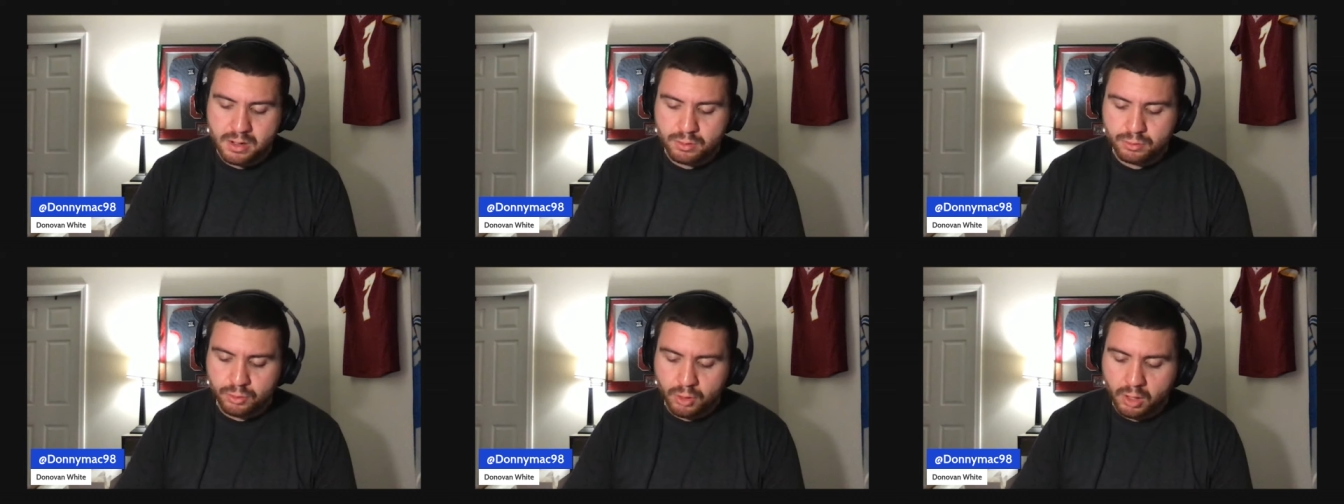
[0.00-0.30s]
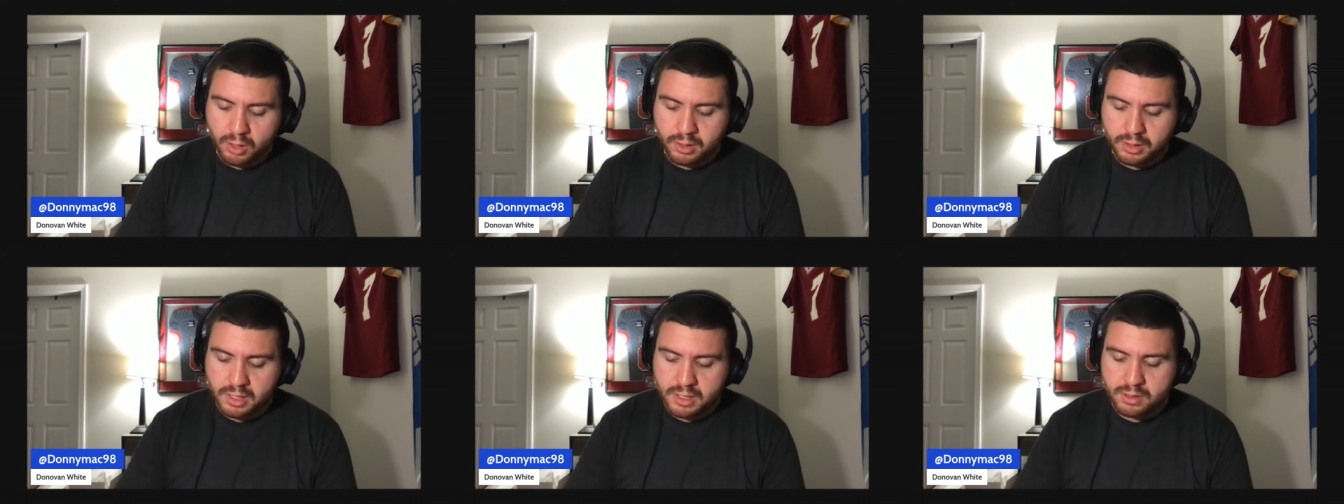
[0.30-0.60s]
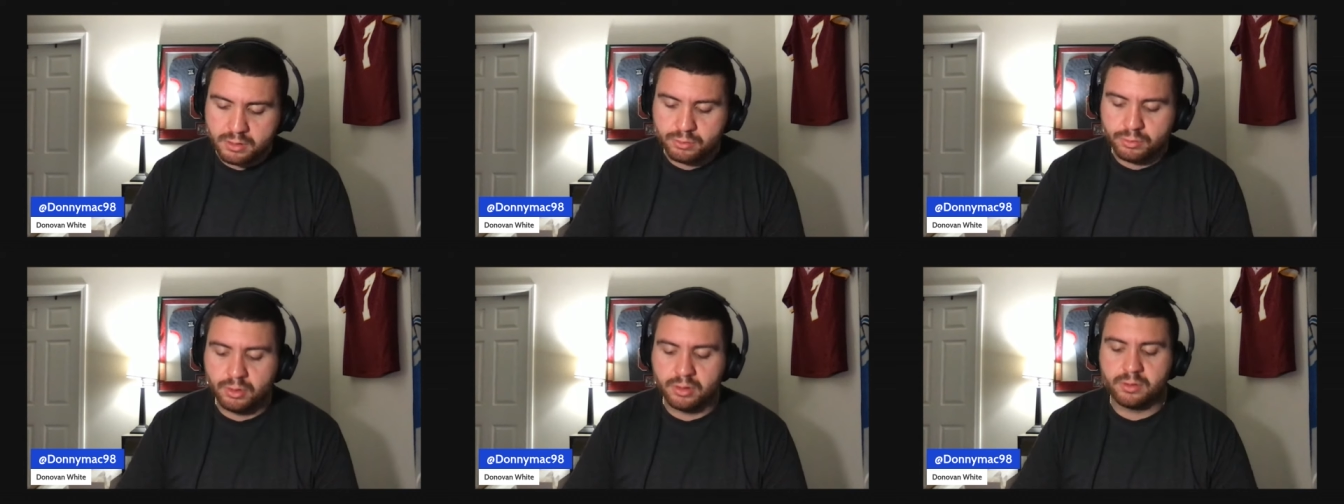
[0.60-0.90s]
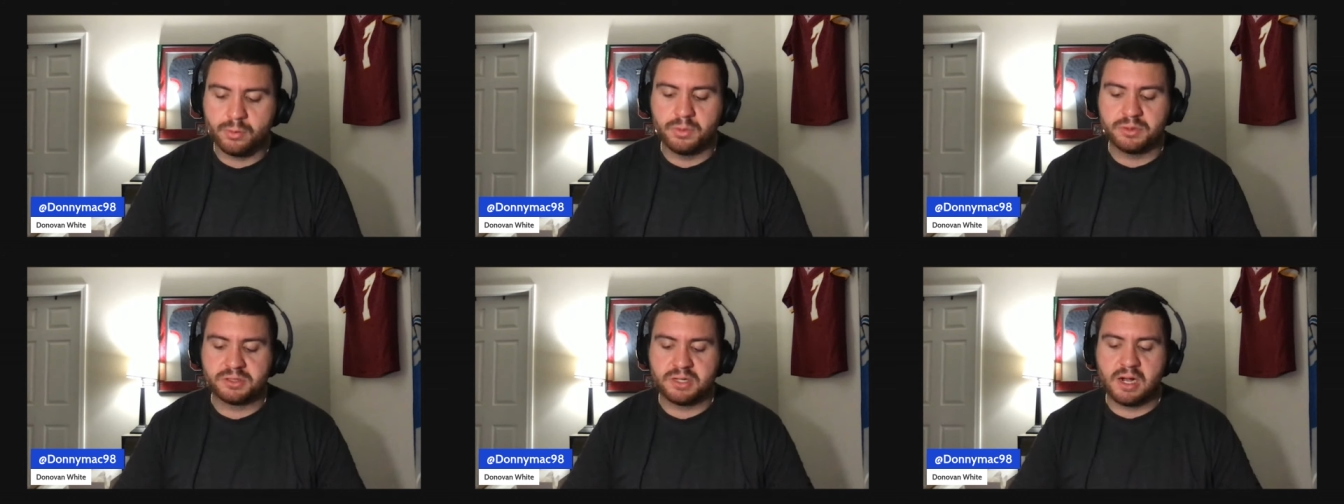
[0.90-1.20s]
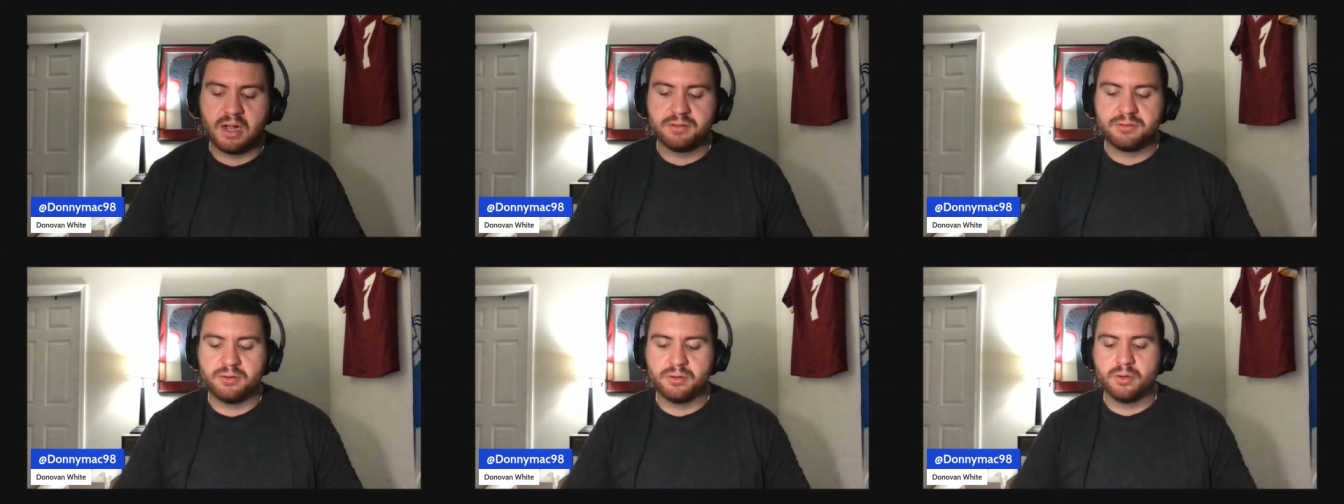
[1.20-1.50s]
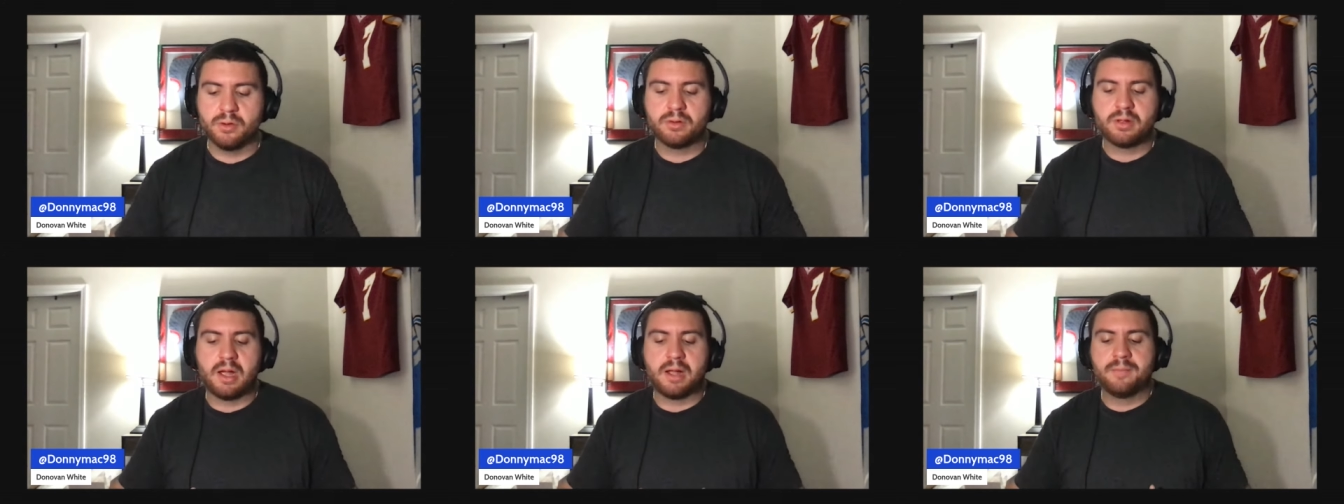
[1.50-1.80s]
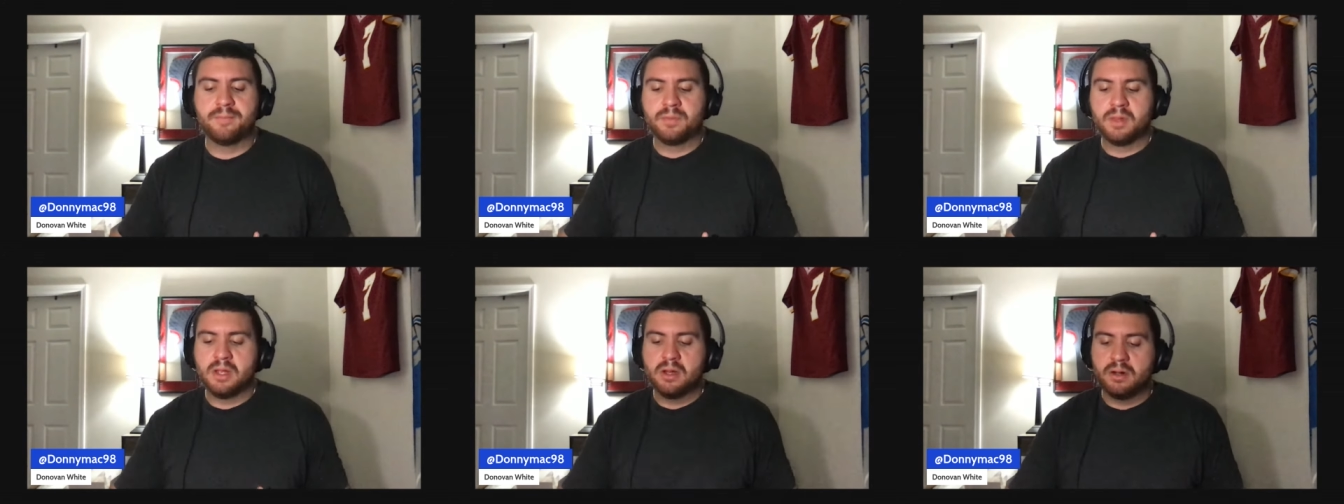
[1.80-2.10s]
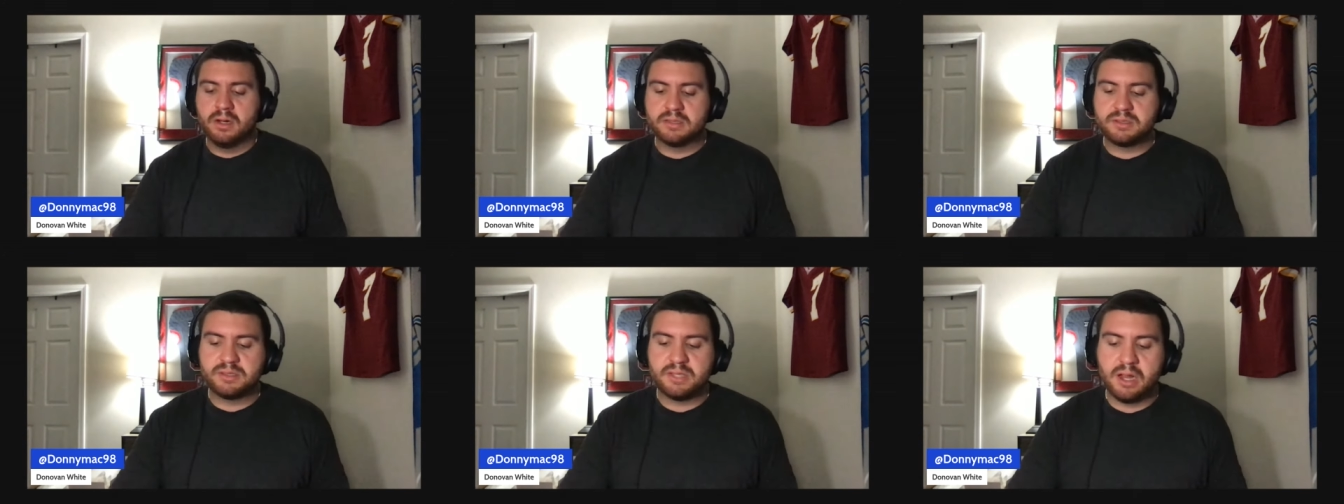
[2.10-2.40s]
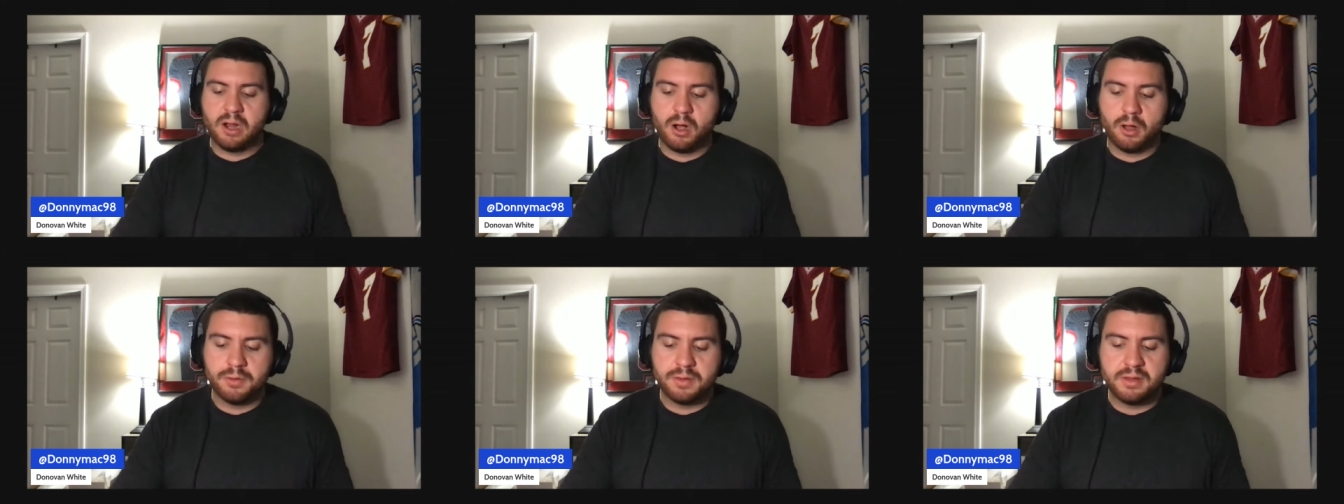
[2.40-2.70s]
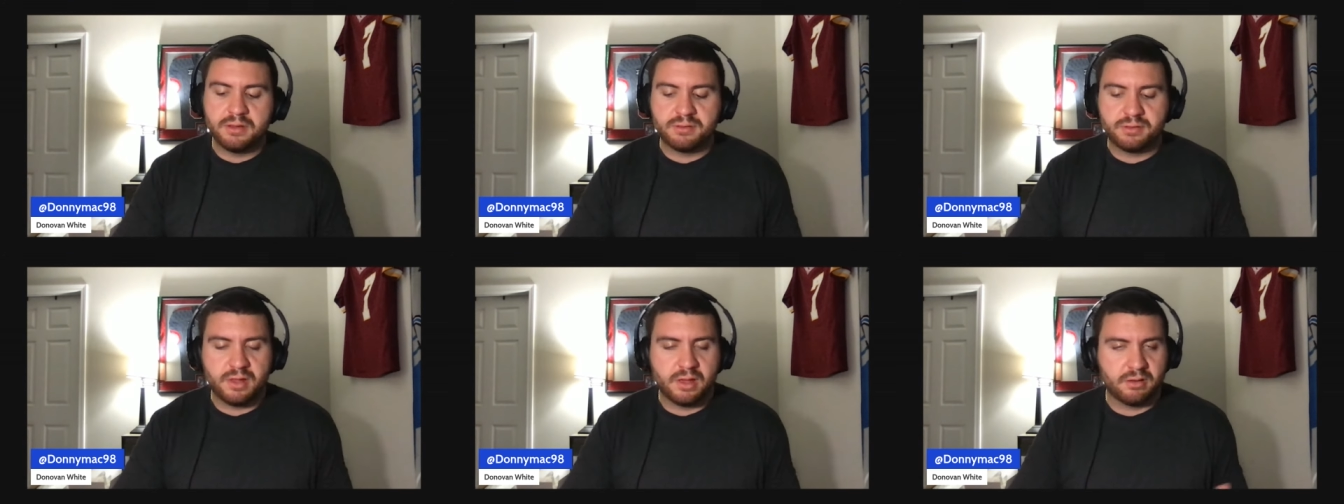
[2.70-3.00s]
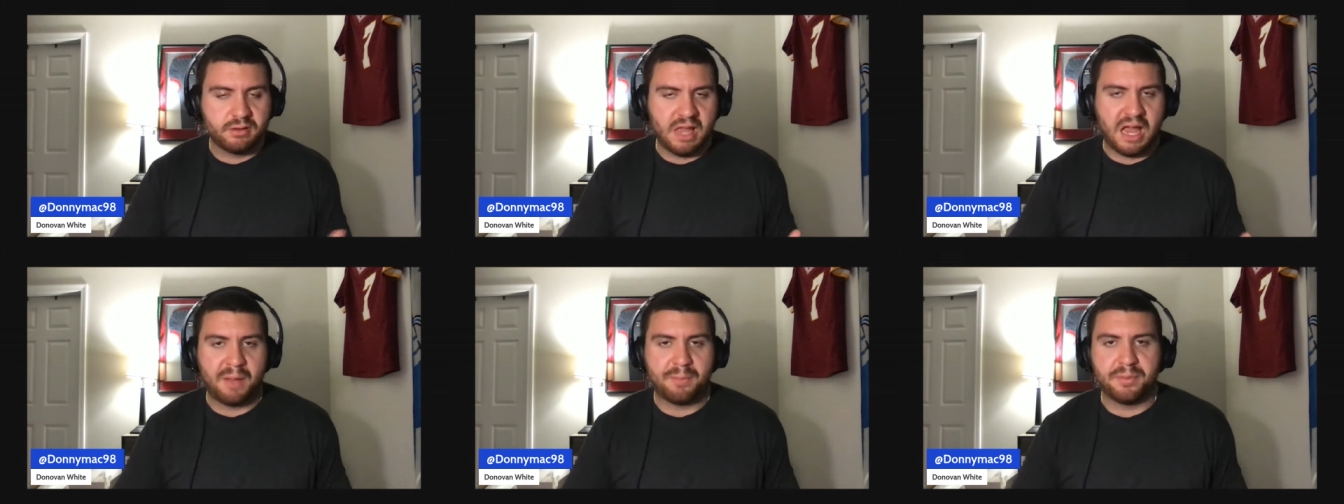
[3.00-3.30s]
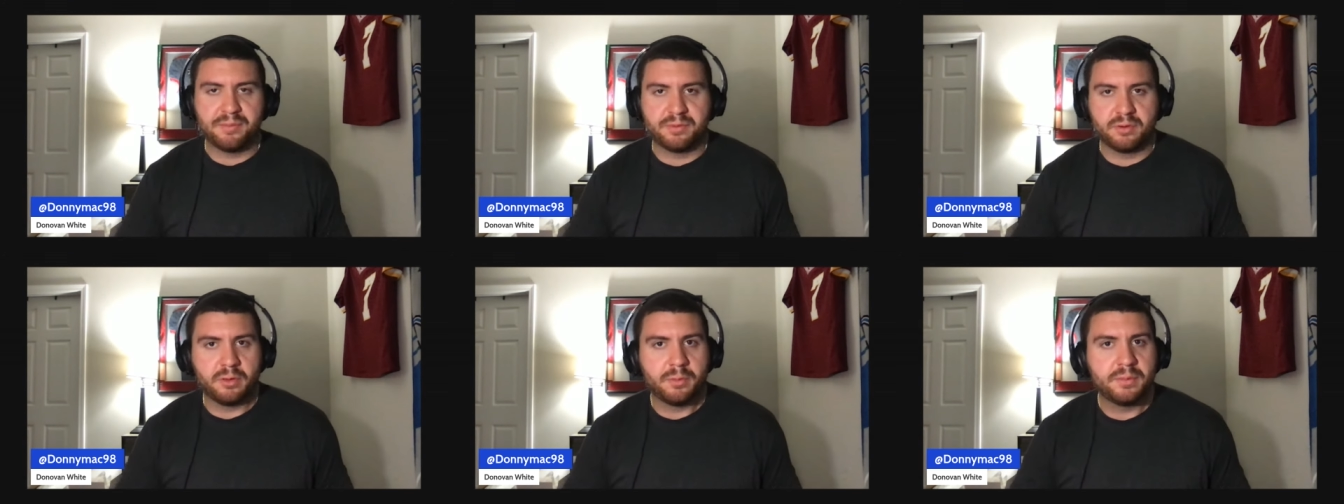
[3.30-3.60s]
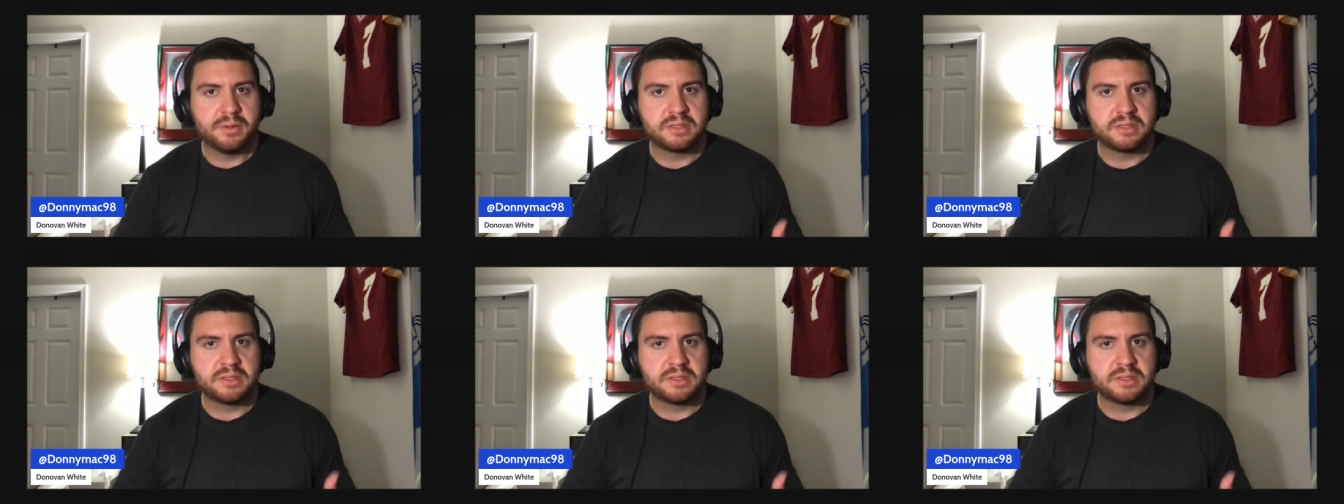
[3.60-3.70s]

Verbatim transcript: you look and you look at Wisconsin and go, okay, let's say all these things happen for them.